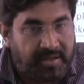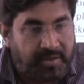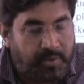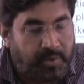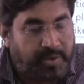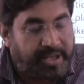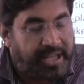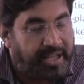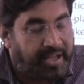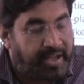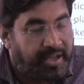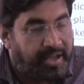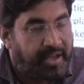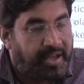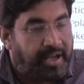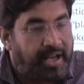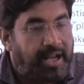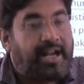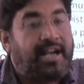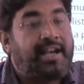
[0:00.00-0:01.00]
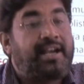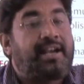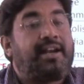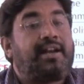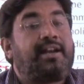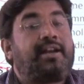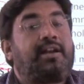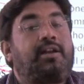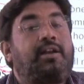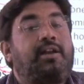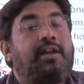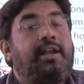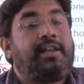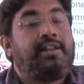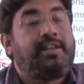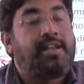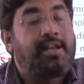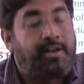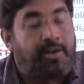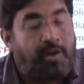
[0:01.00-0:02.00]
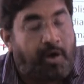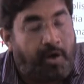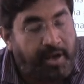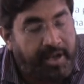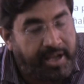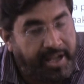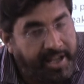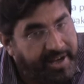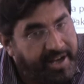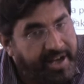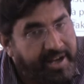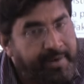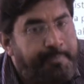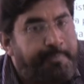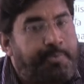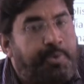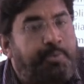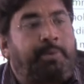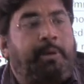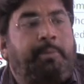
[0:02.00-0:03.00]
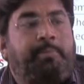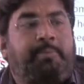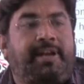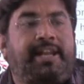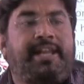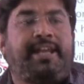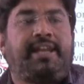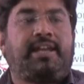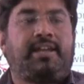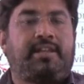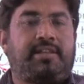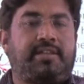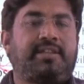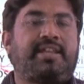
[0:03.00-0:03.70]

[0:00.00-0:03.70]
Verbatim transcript: Okay. And in the longer run, probably